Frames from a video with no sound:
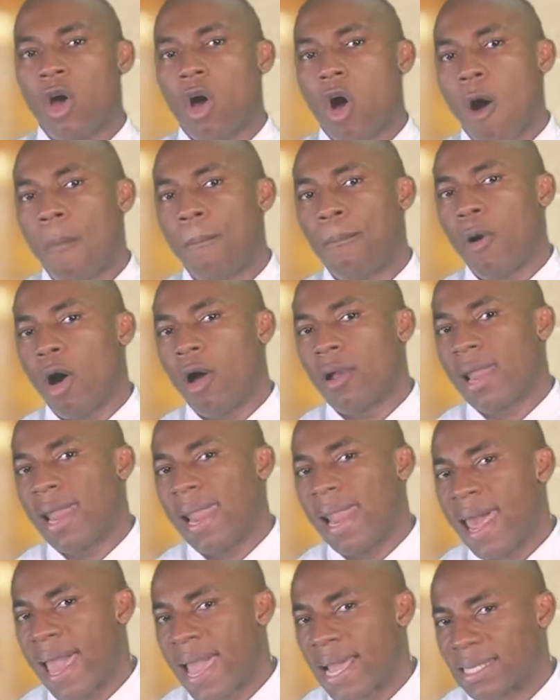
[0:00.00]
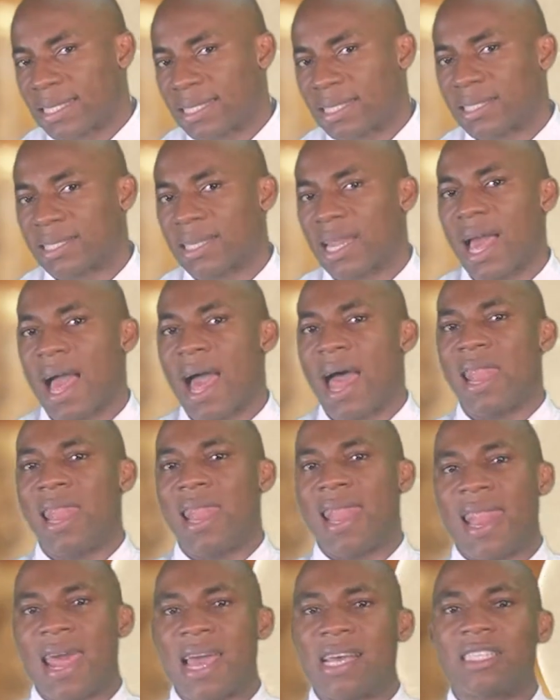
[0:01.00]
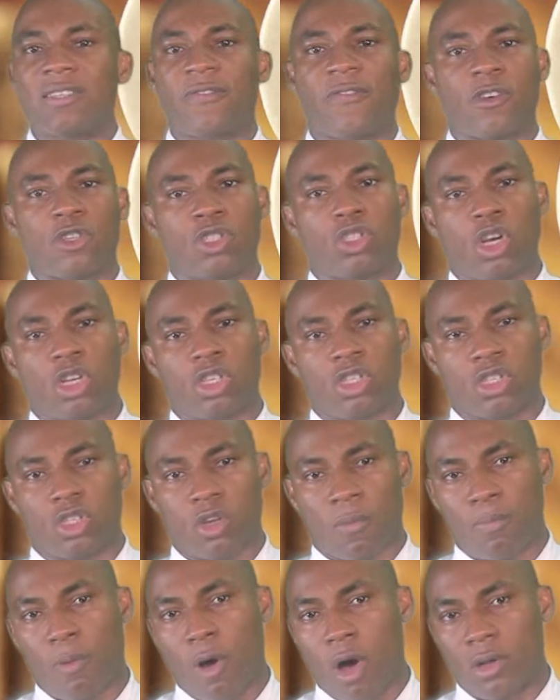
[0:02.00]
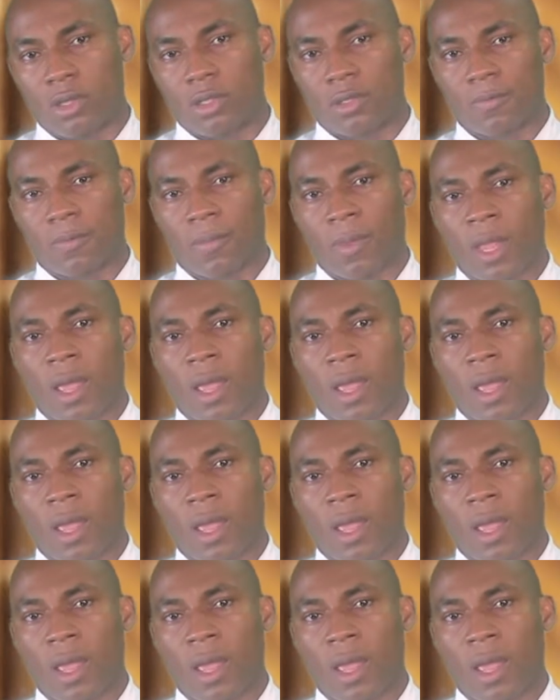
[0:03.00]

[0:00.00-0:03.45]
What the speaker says: upon less and less for church support.